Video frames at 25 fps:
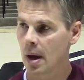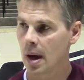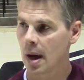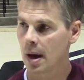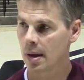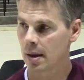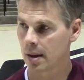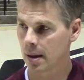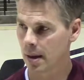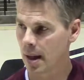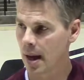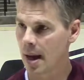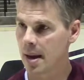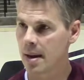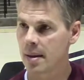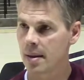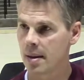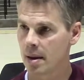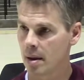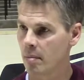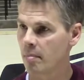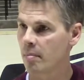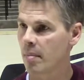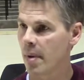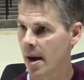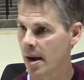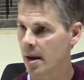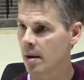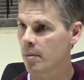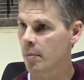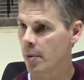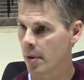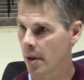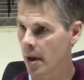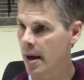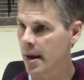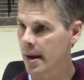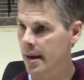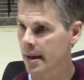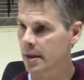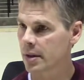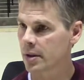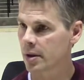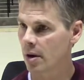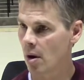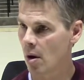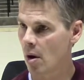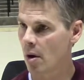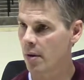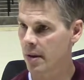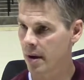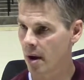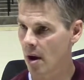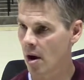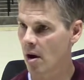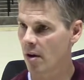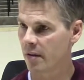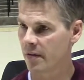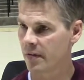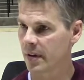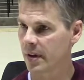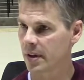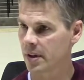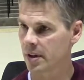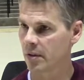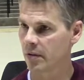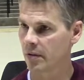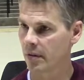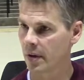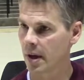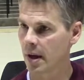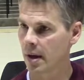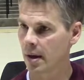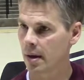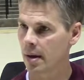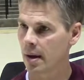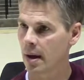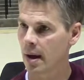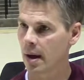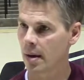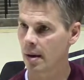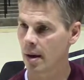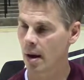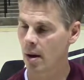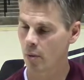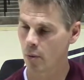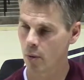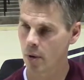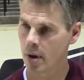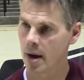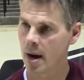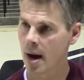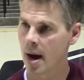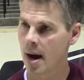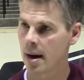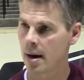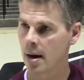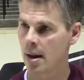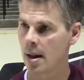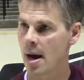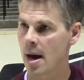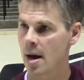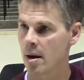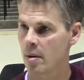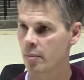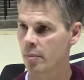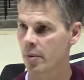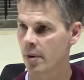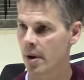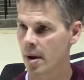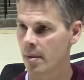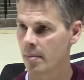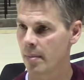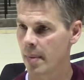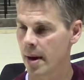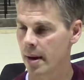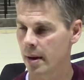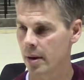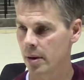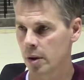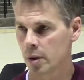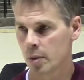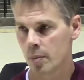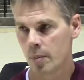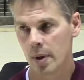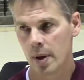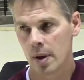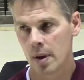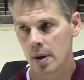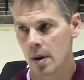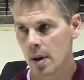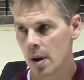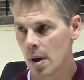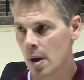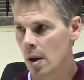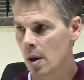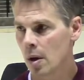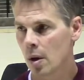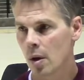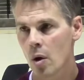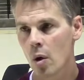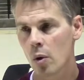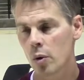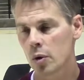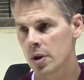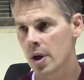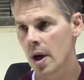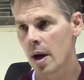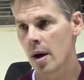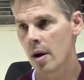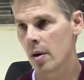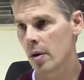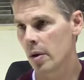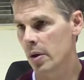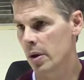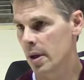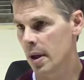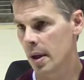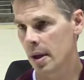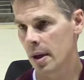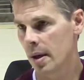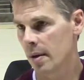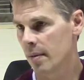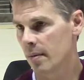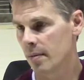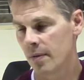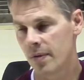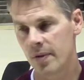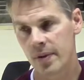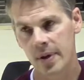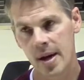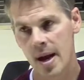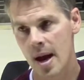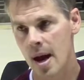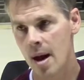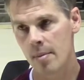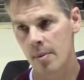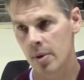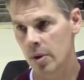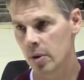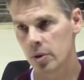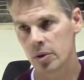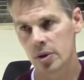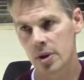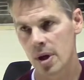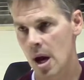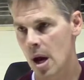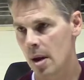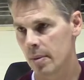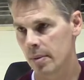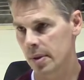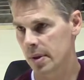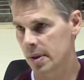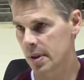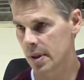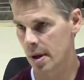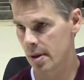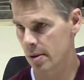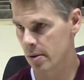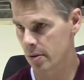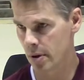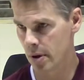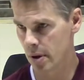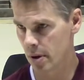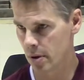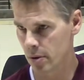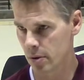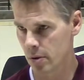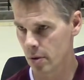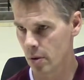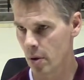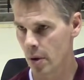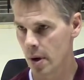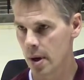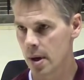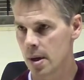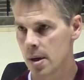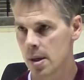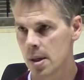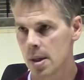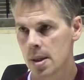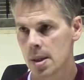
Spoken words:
and letting them make plays on the offensive end. And we had a lot of playmakers, but Coach Herrin did a phenomenal job at Southern Illinois.